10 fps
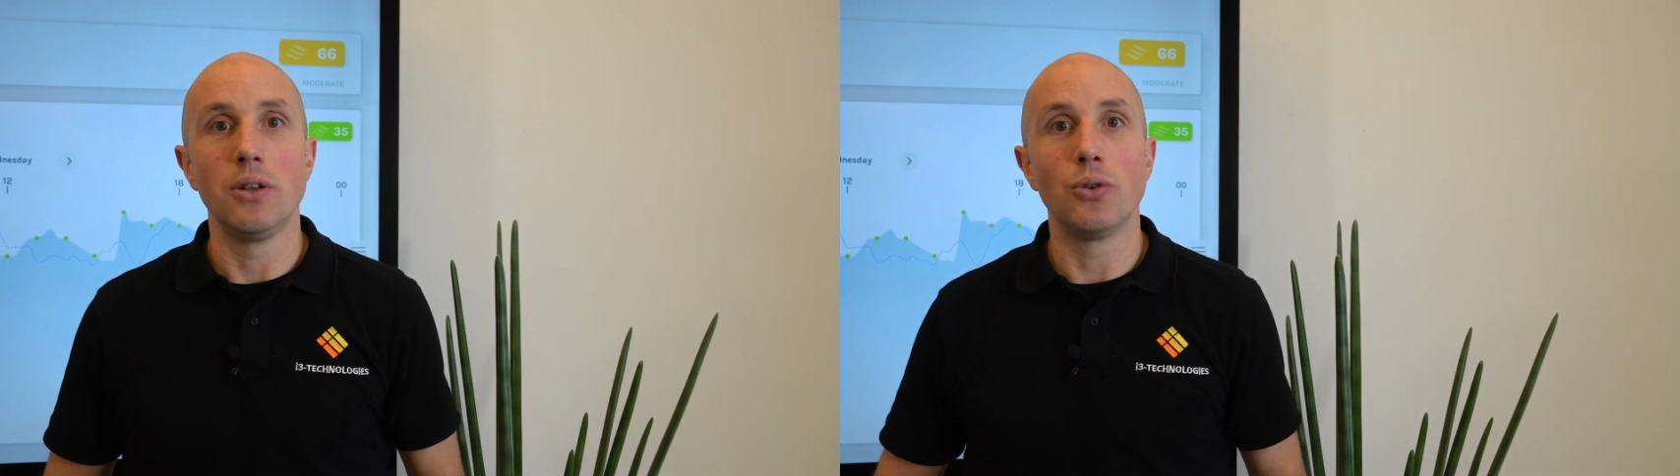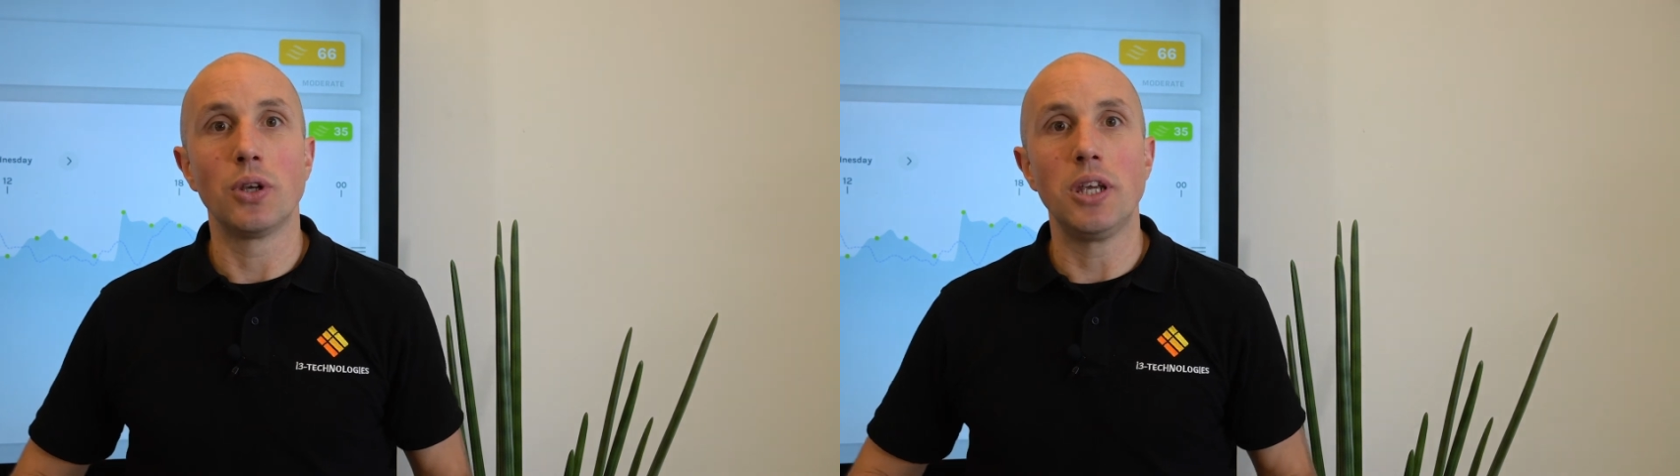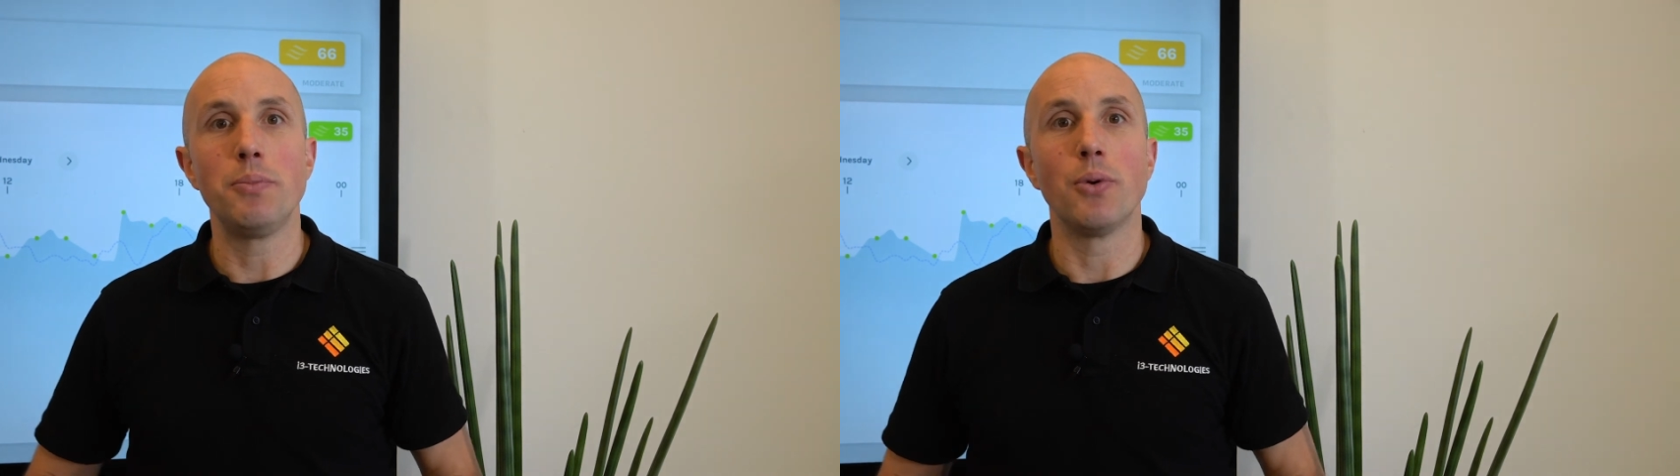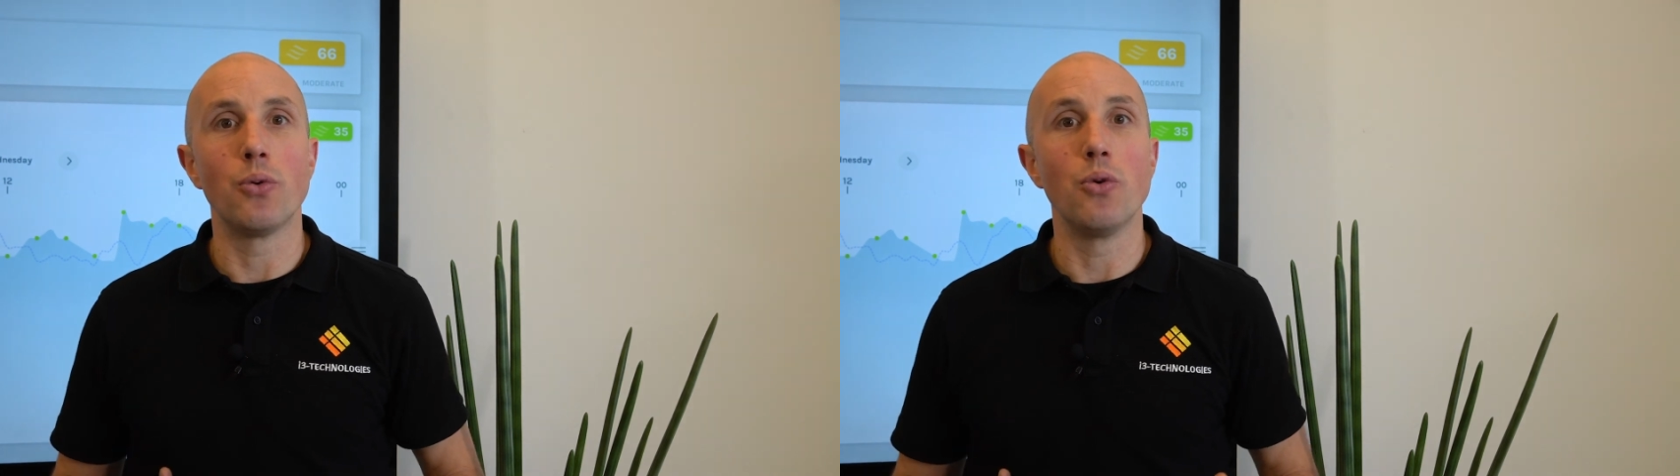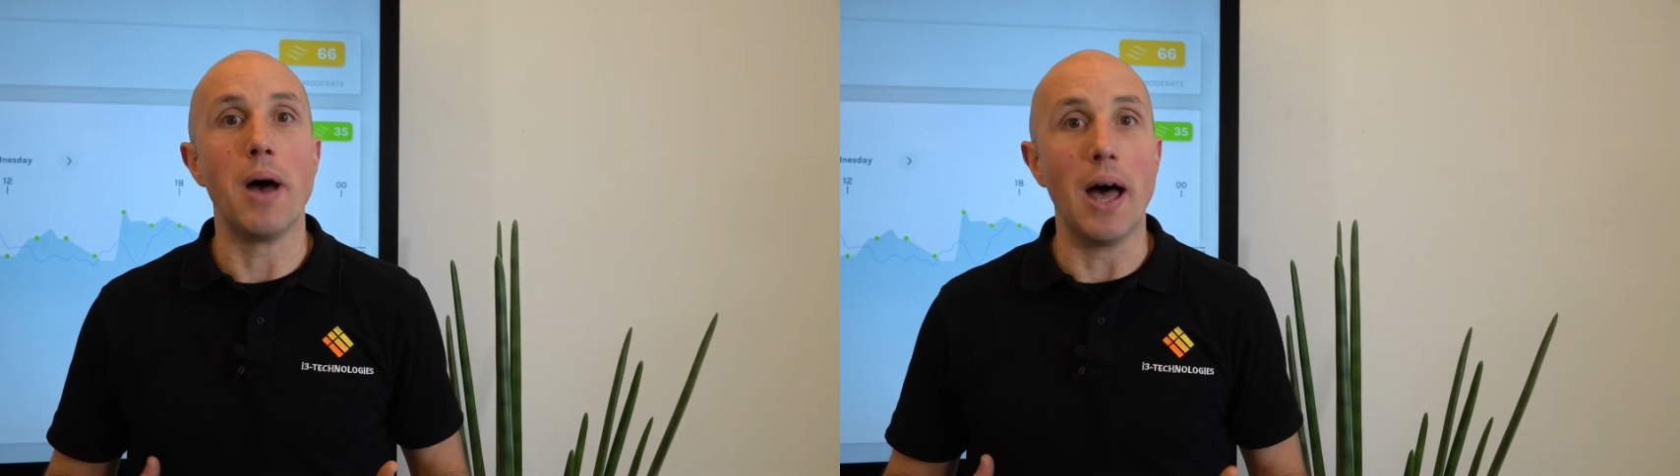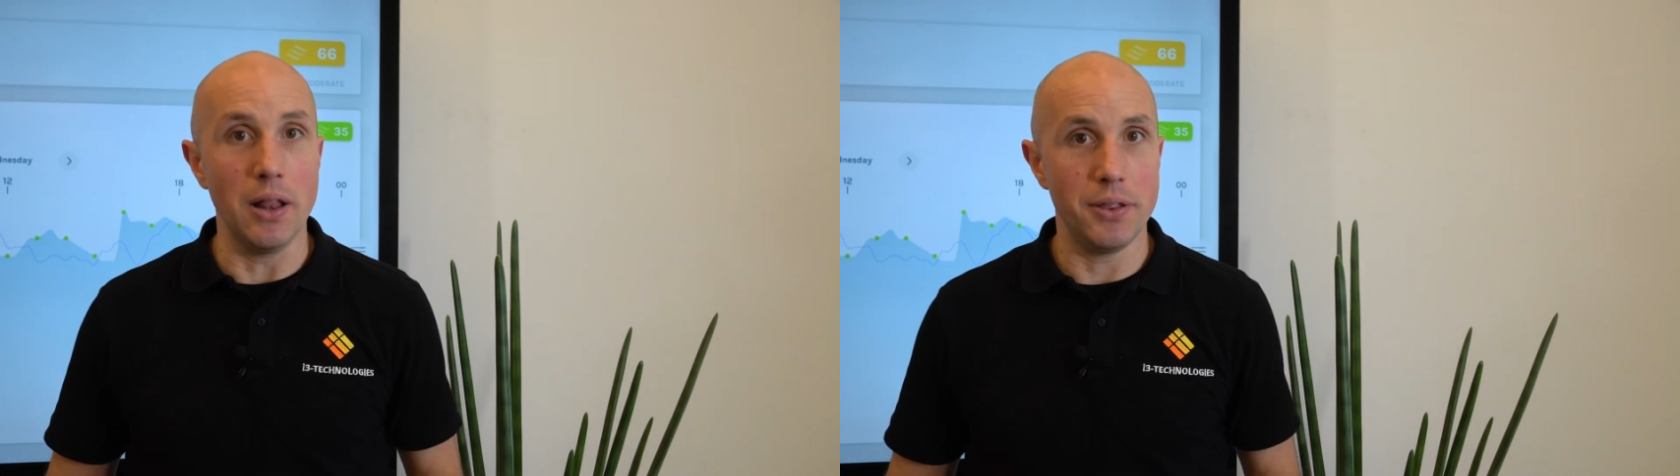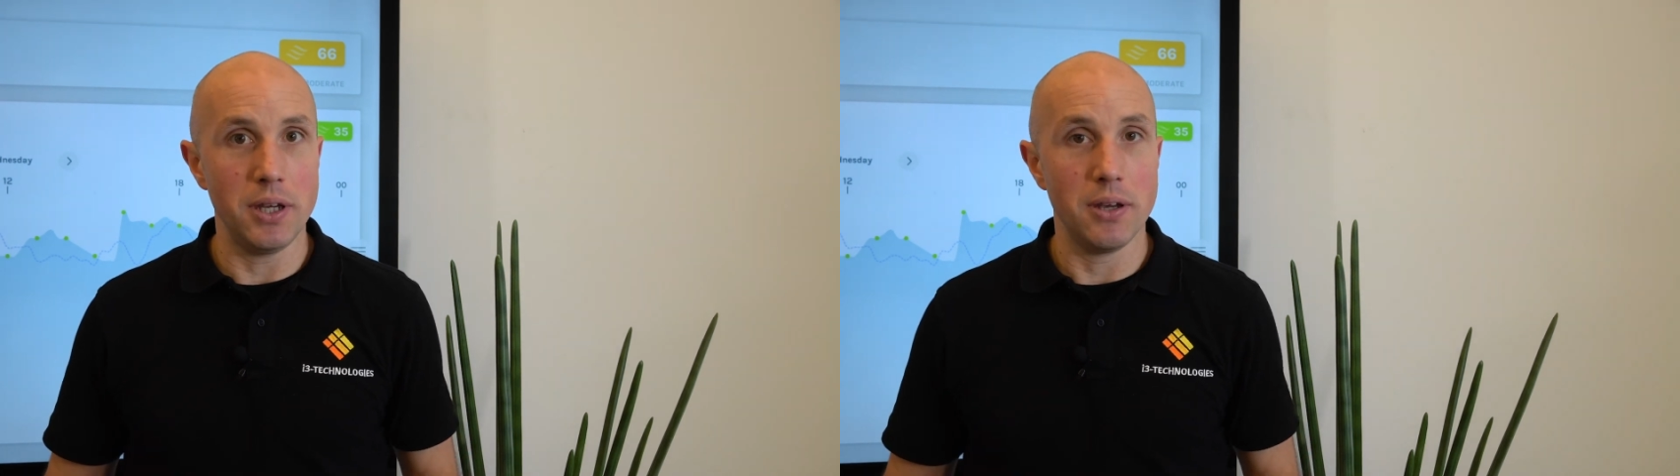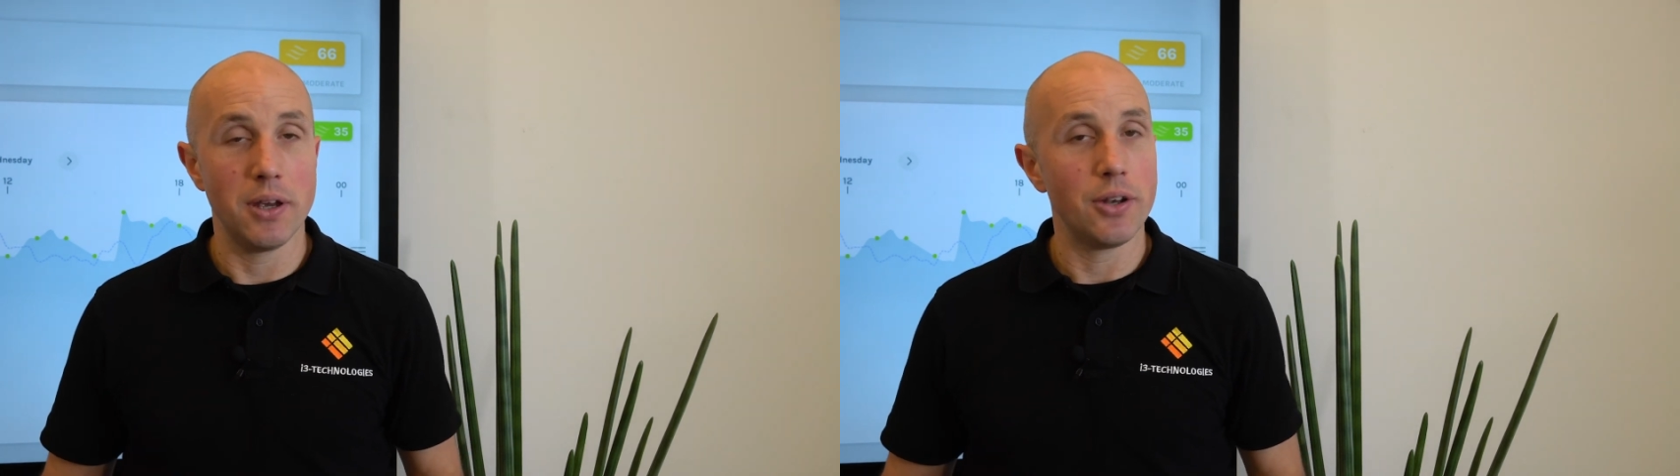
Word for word: to keep your room healthy,